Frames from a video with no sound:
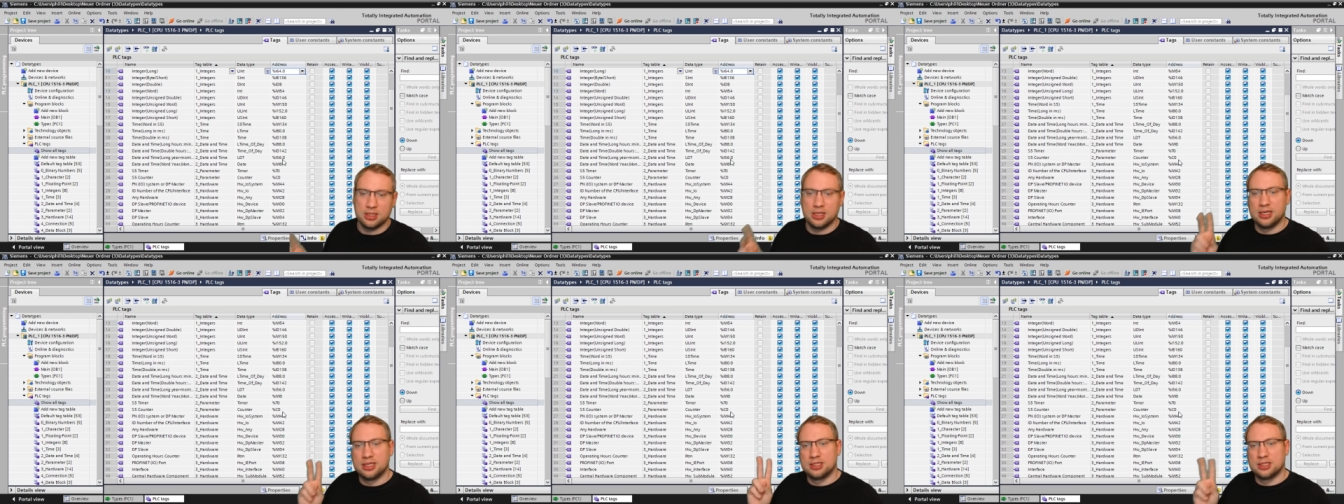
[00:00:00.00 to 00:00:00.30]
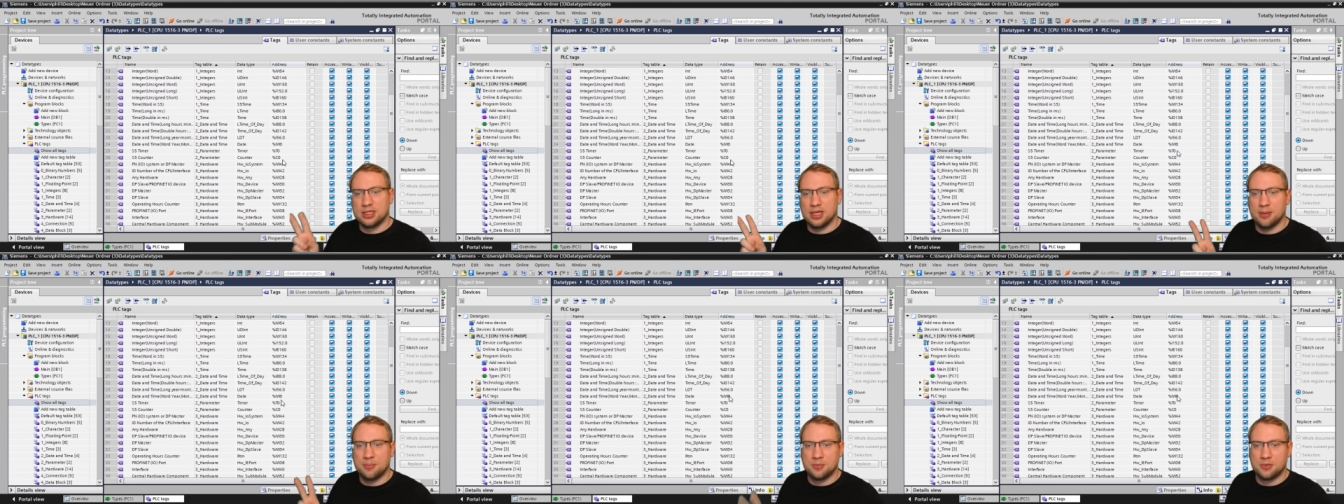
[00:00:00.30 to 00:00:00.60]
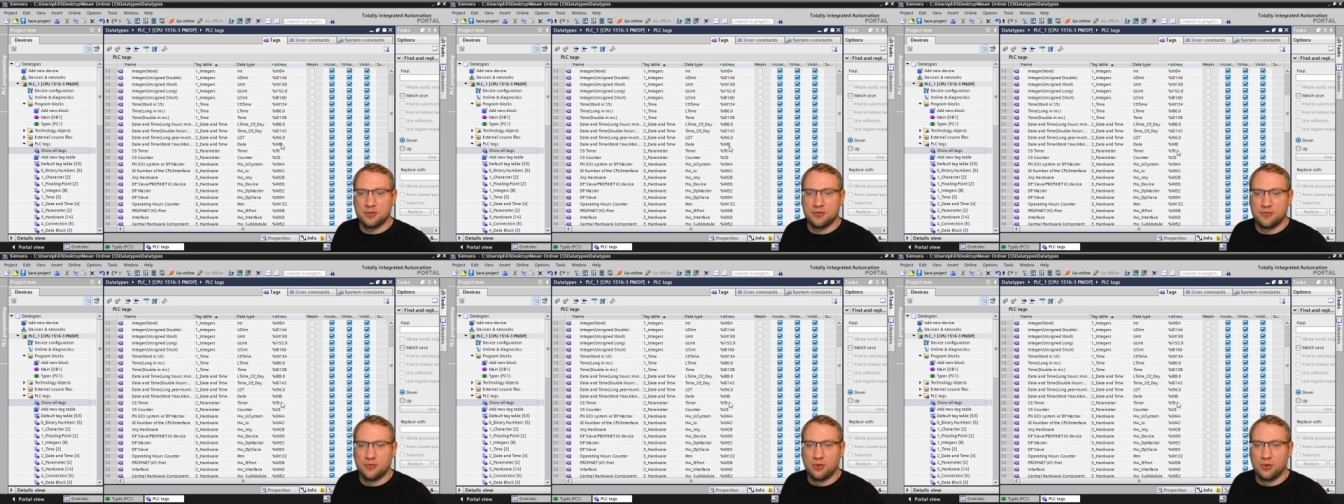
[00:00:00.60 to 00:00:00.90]
except
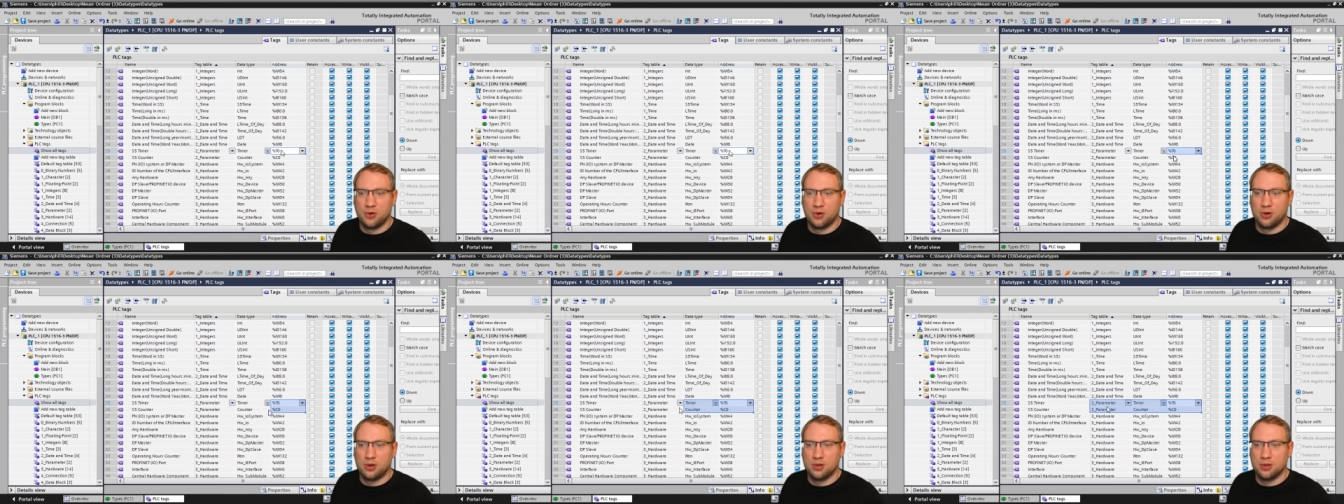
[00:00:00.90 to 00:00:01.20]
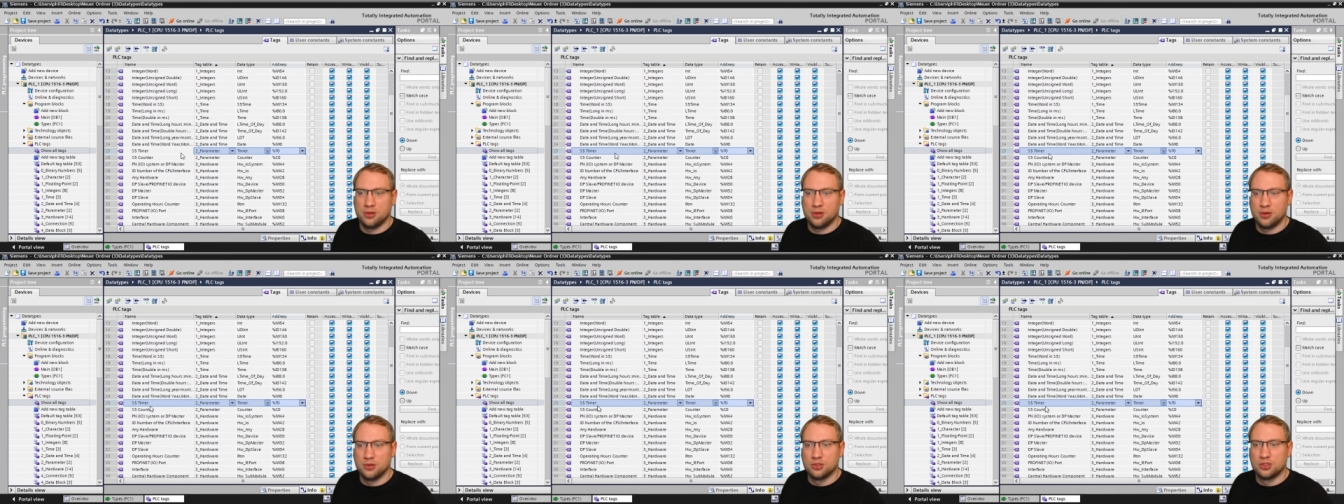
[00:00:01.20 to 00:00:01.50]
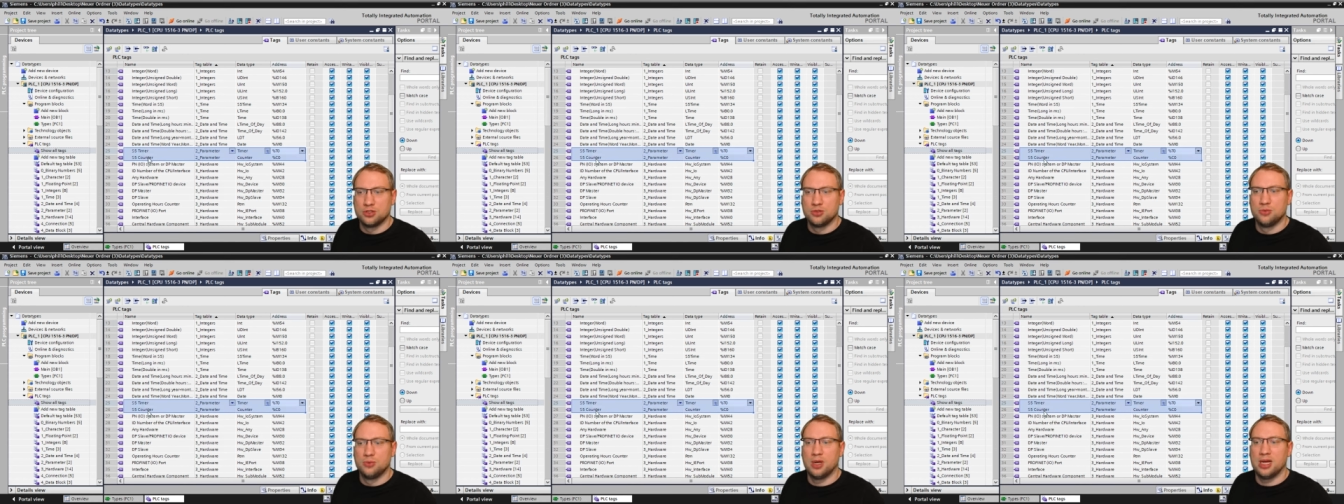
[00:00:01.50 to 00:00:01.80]
for those
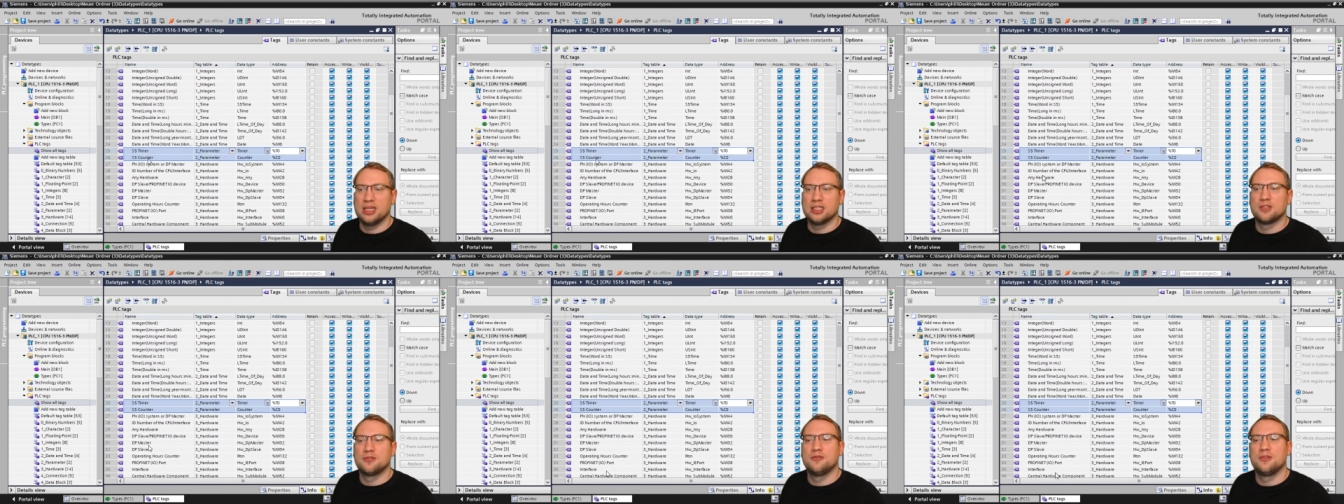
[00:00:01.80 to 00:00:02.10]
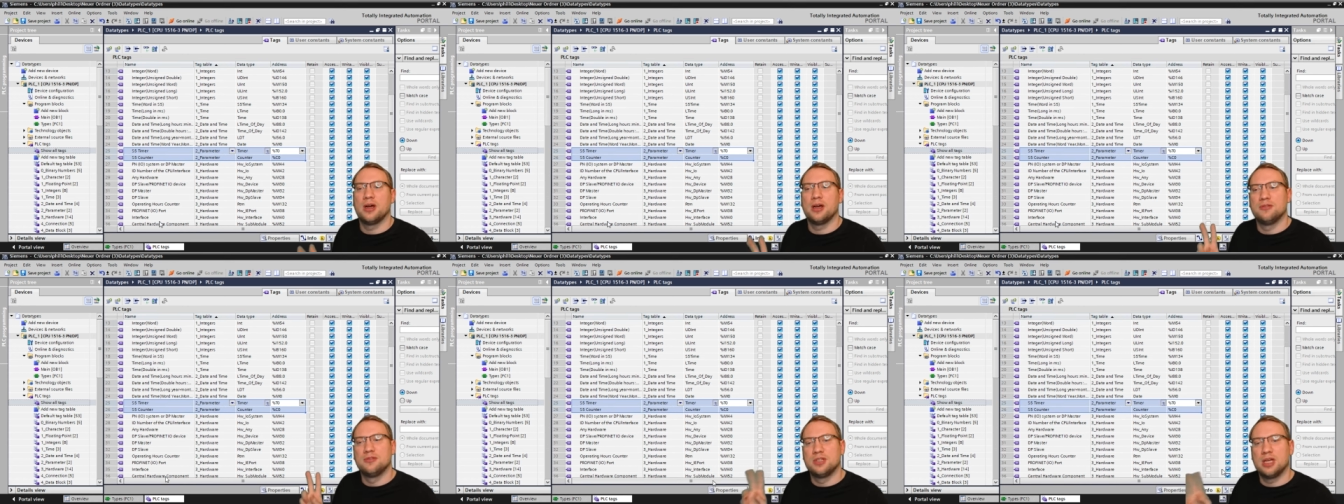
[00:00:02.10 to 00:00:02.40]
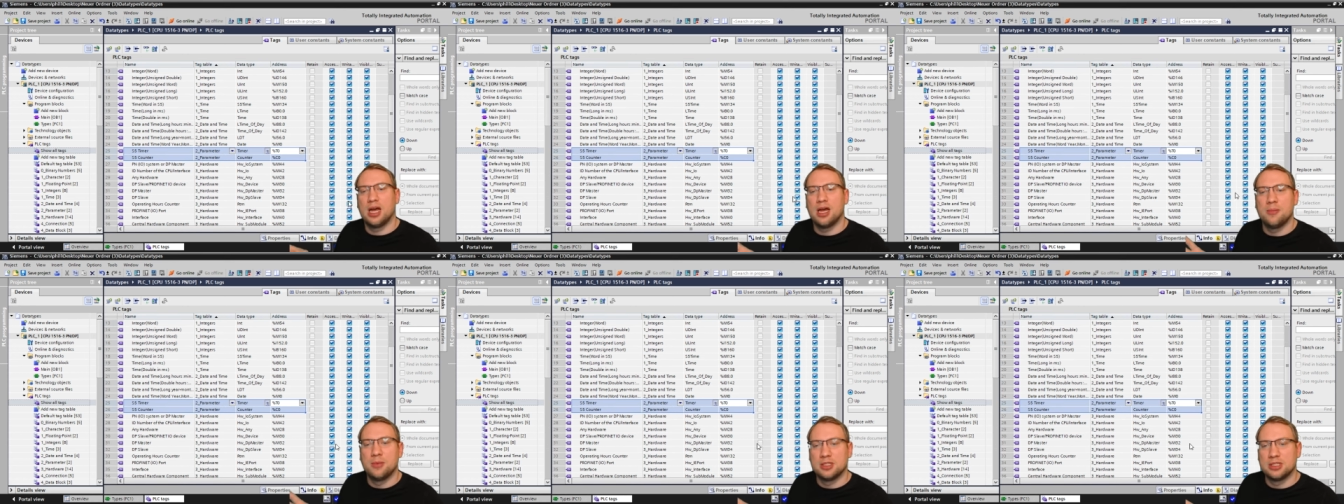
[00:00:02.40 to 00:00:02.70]
two S five
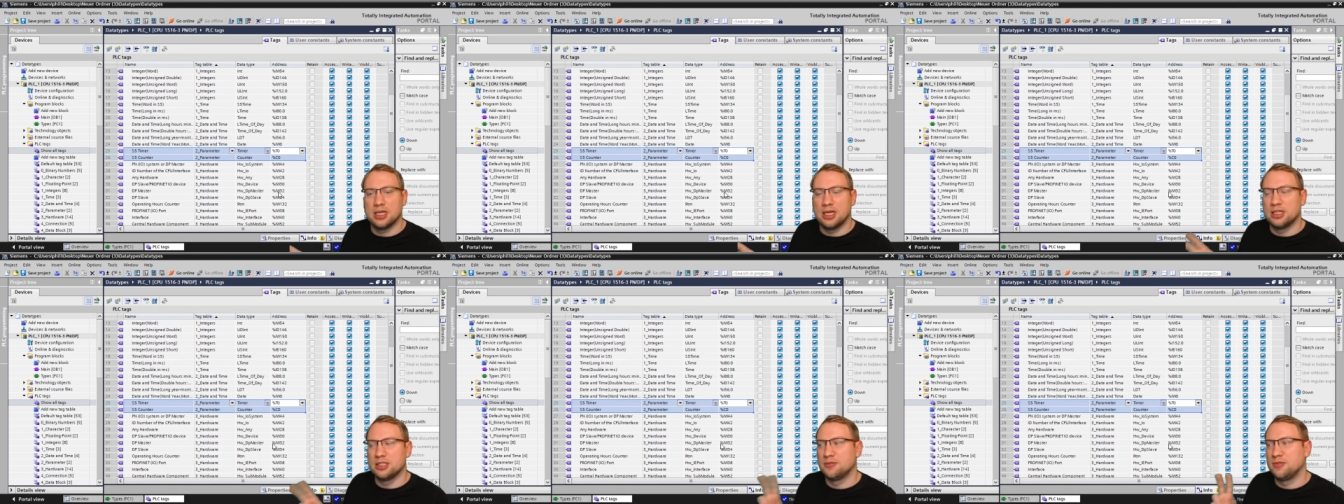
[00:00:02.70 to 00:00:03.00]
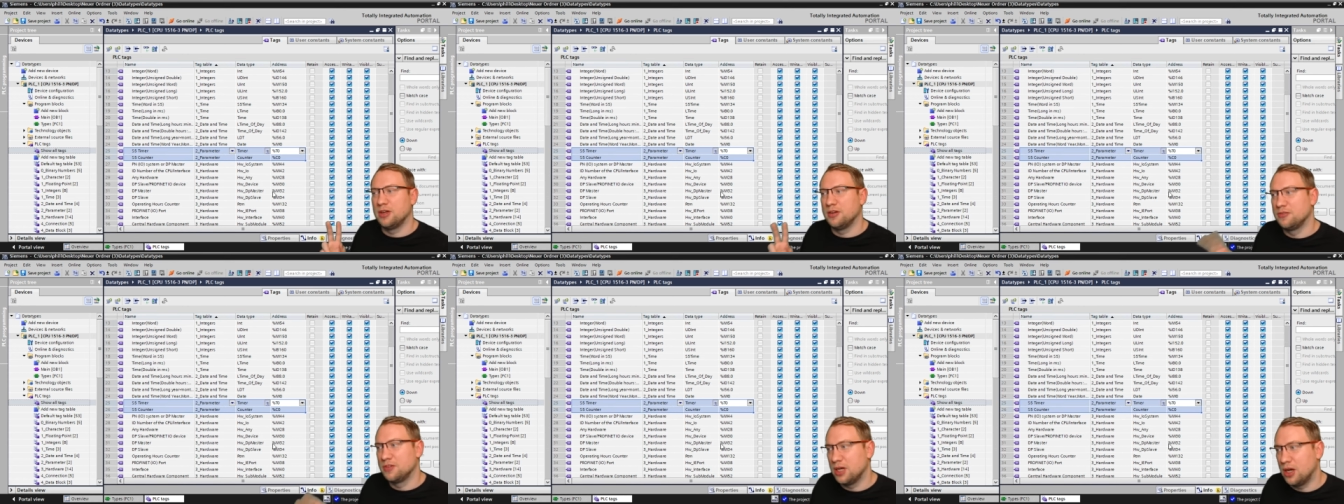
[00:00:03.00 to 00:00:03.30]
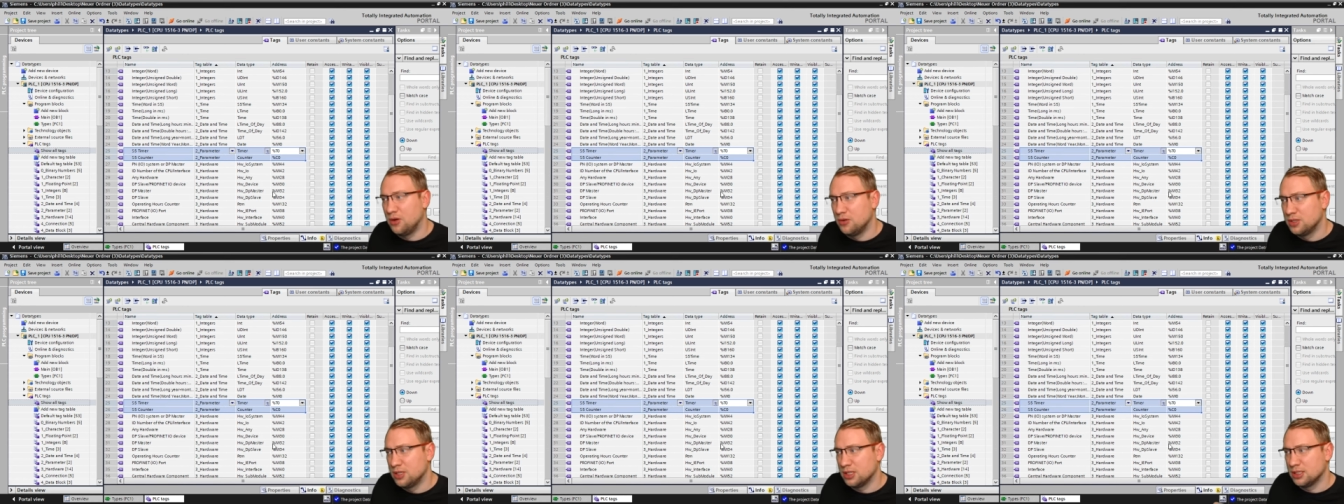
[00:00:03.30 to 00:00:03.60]
timers, S five
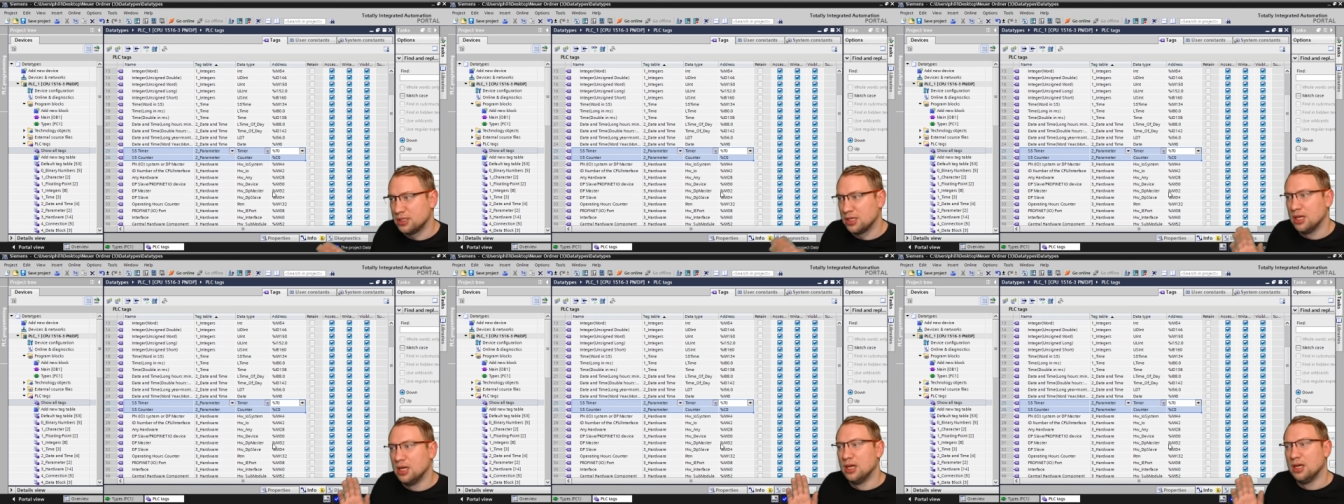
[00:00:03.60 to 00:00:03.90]
counters.